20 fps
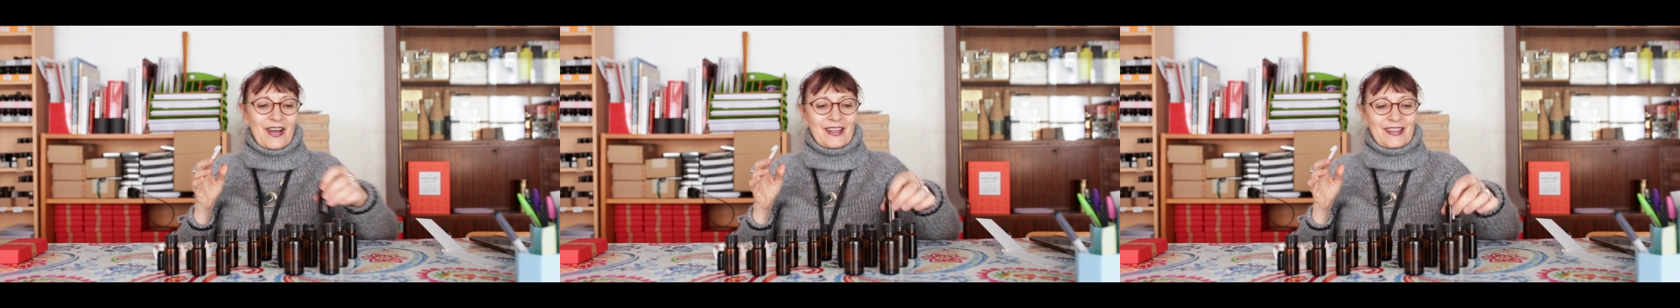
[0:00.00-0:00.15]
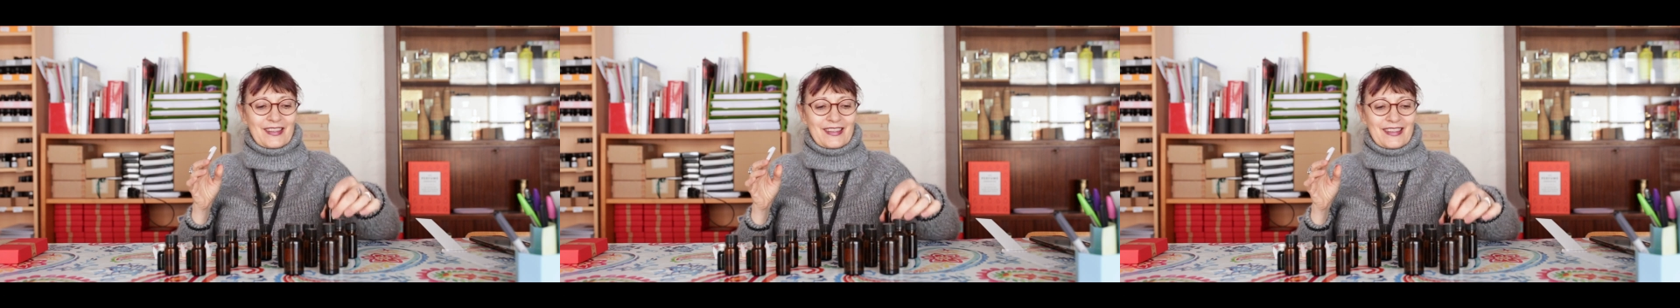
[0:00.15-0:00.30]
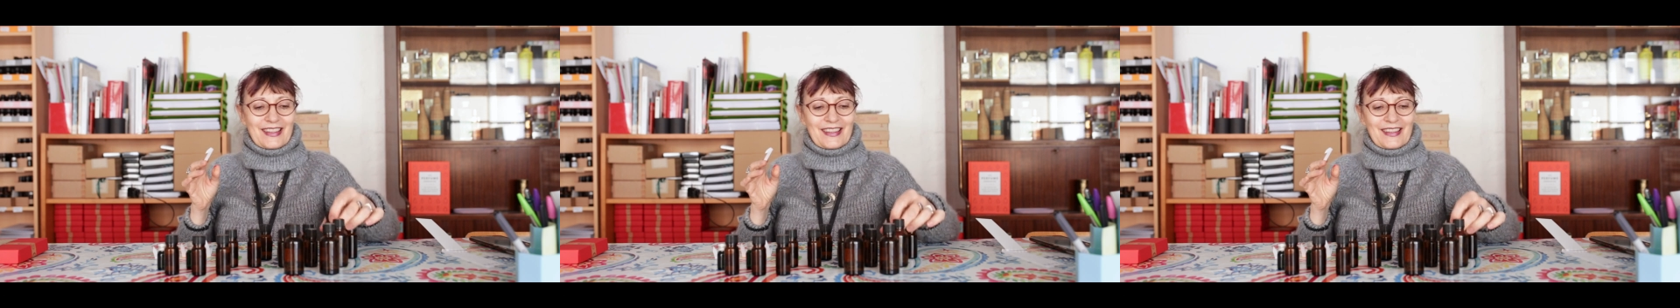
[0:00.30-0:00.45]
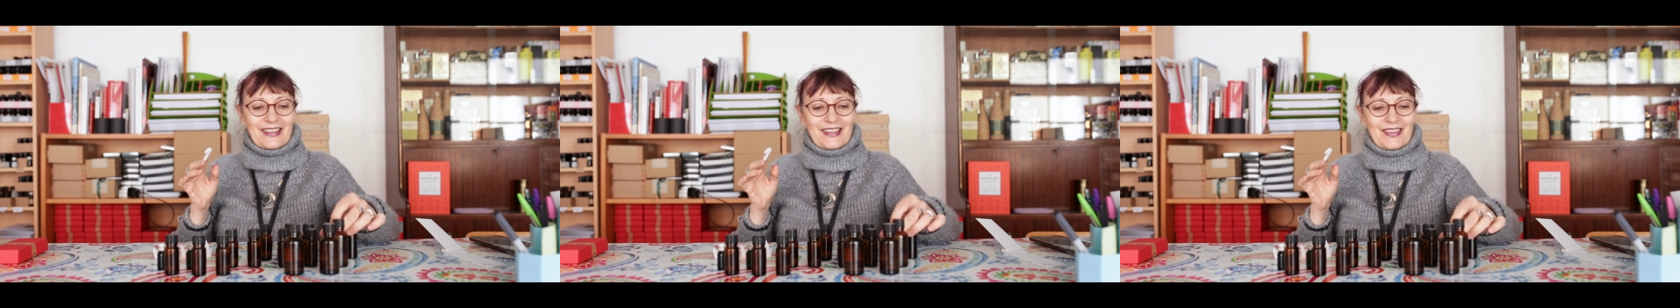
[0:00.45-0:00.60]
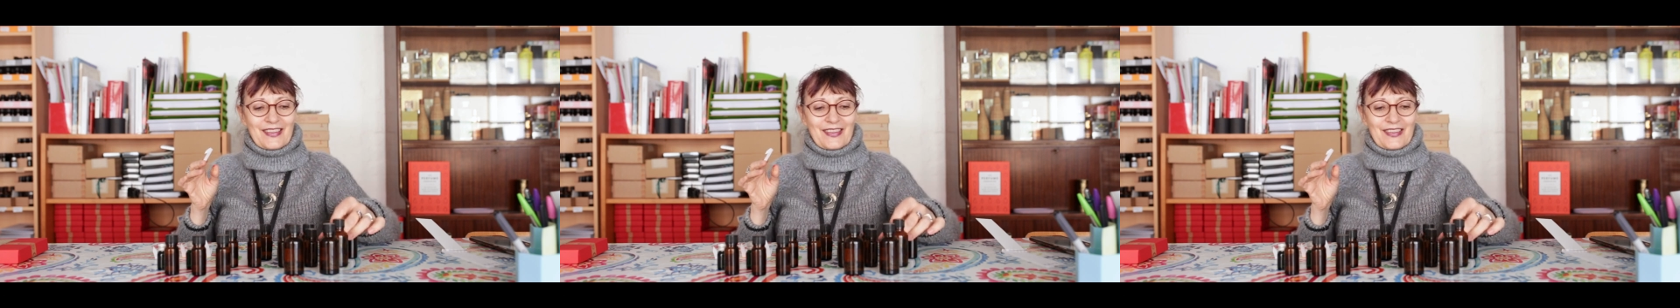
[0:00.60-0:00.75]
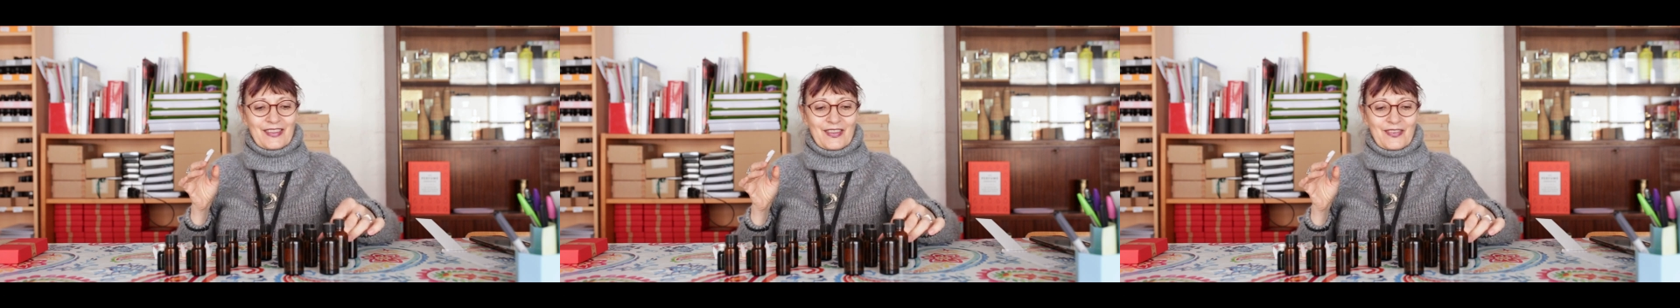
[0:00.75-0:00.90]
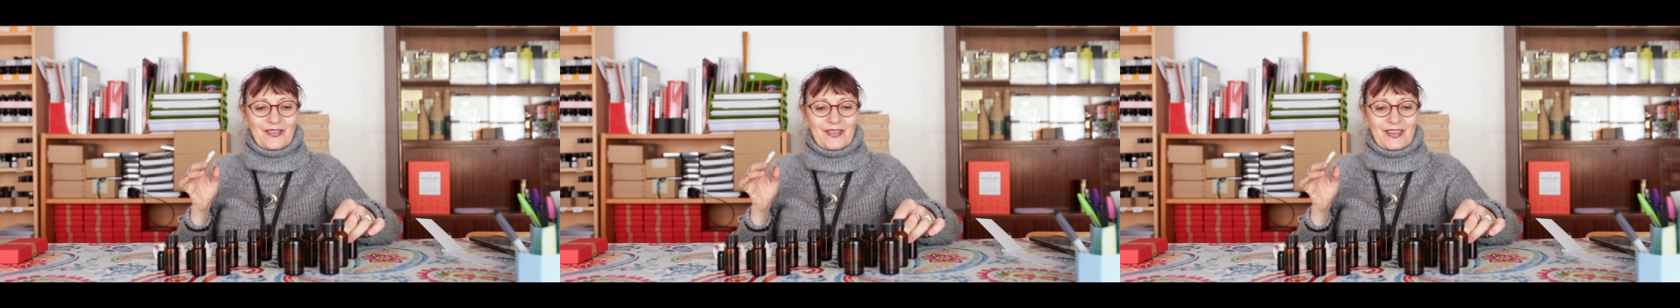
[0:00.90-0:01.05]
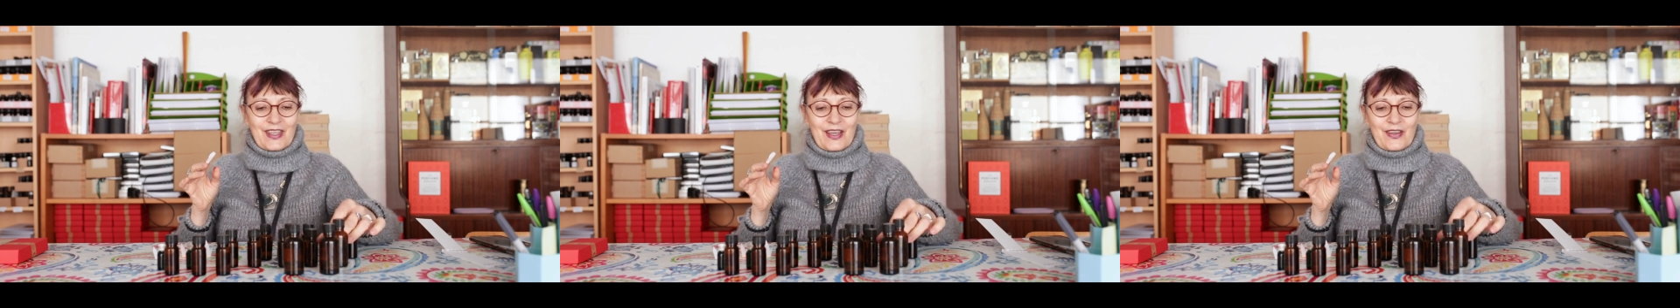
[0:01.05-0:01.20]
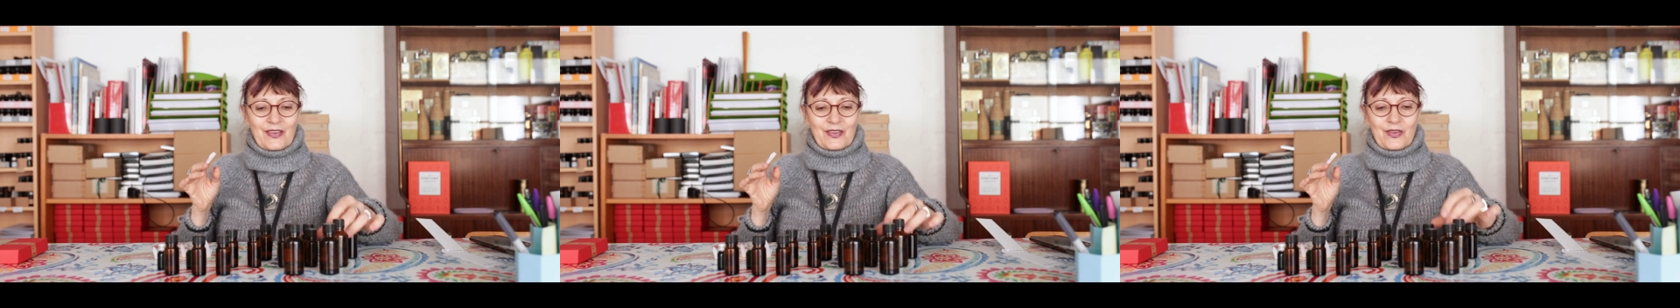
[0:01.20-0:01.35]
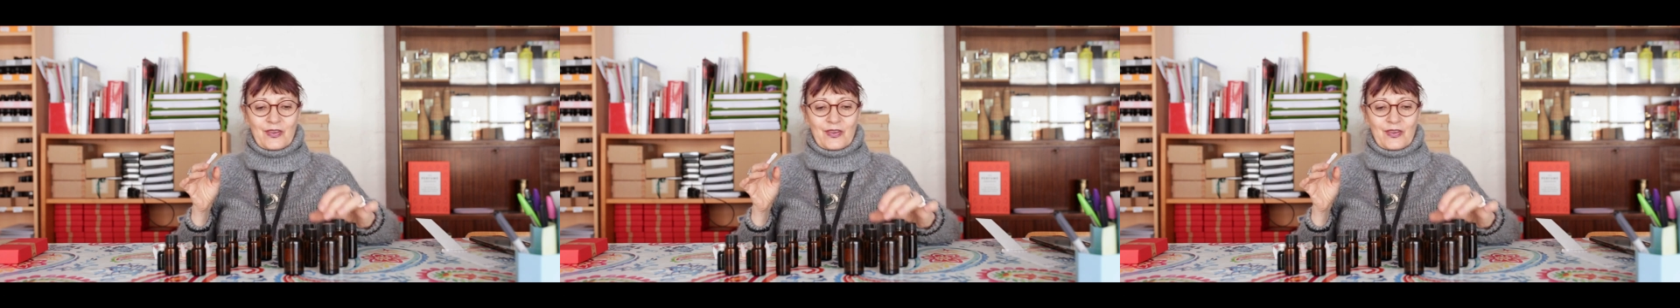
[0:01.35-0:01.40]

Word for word: I think that without